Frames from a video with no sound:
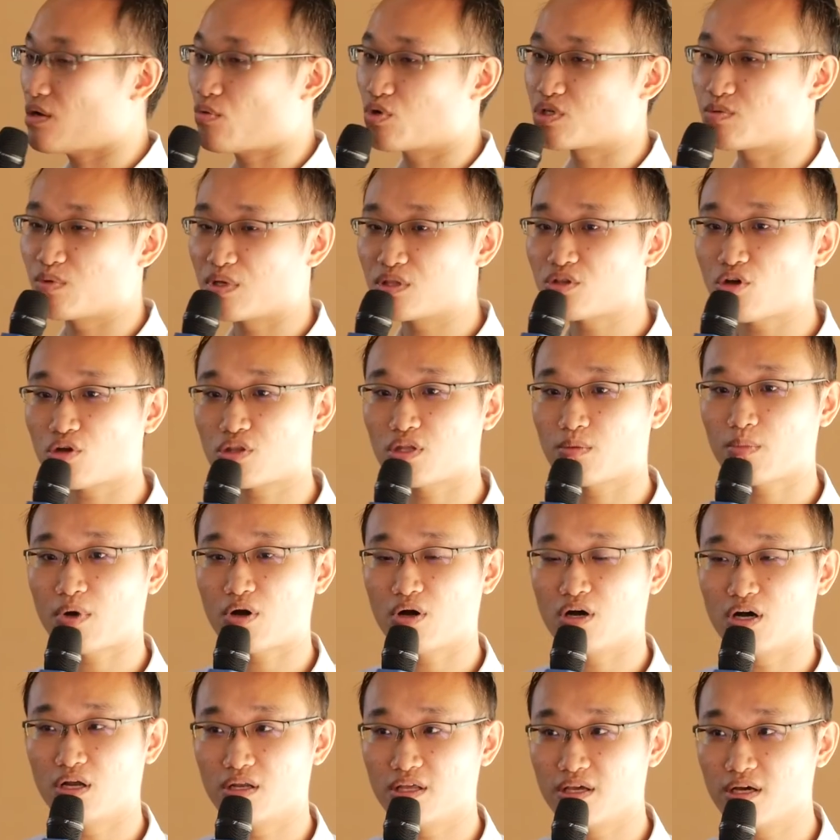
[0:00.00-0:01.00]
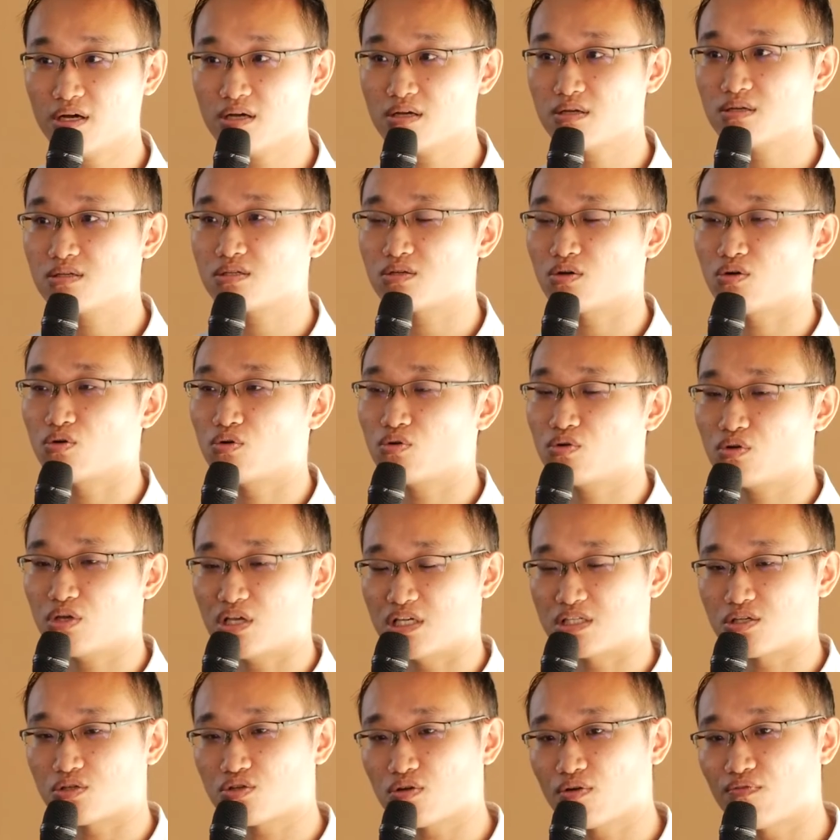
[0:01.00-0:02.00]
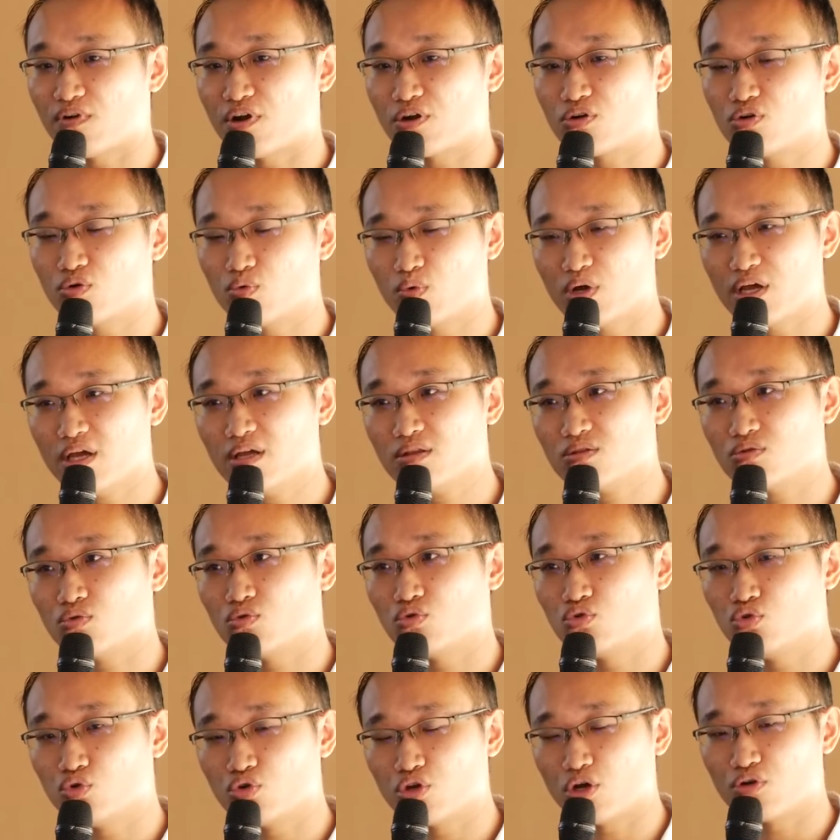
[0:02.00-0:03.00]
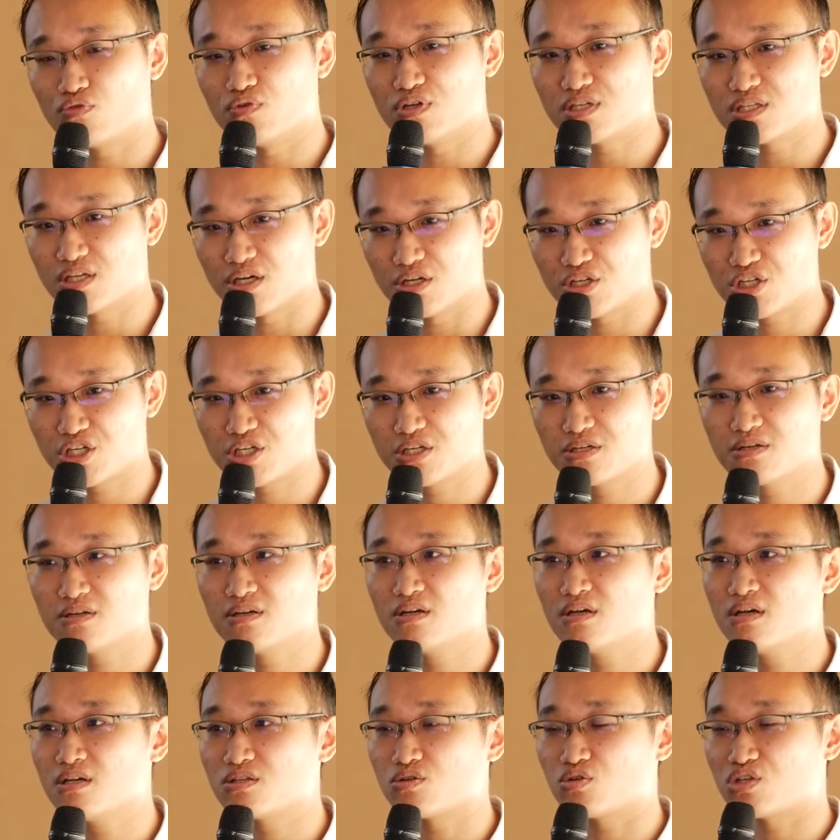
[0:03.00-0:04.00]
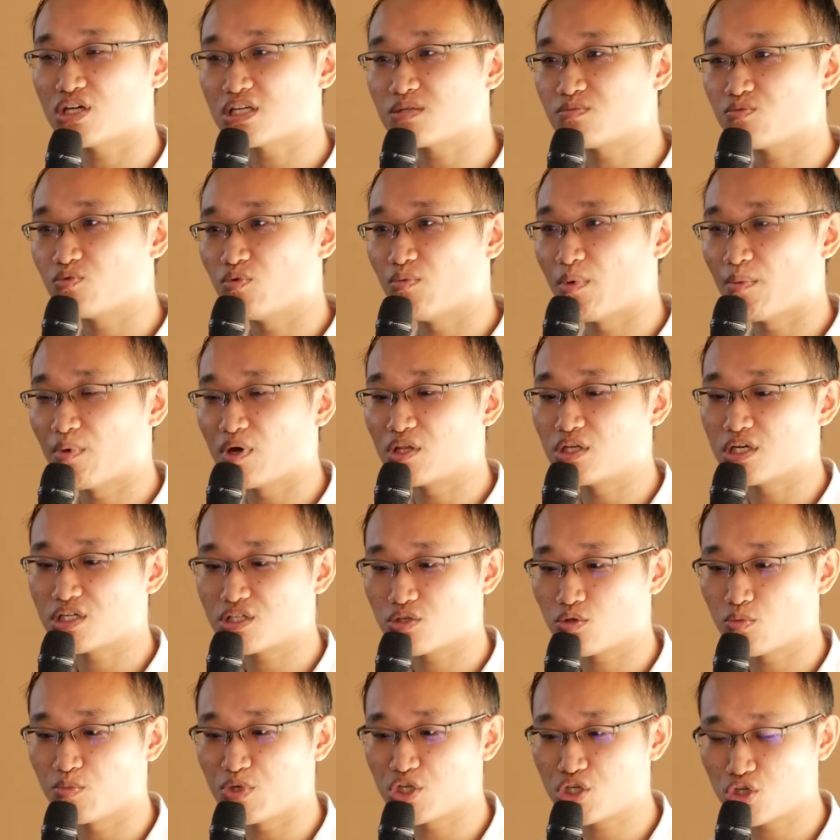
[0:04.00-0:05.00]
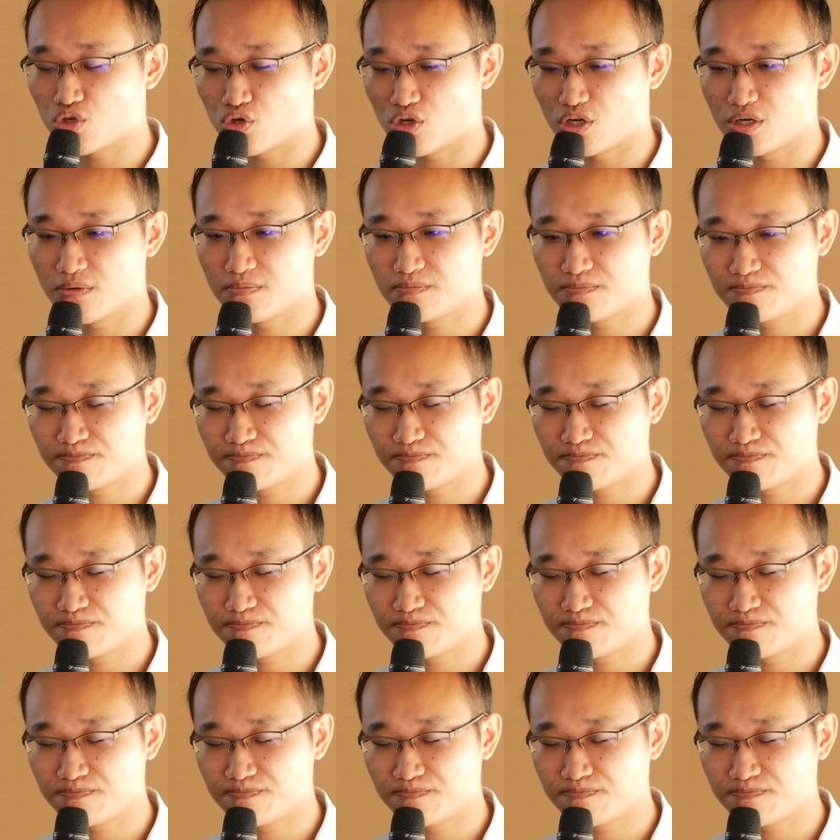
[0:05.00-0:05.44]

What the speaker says: was being talked about earlier. So it's also a very good way to do your research. So just remember just to be sure.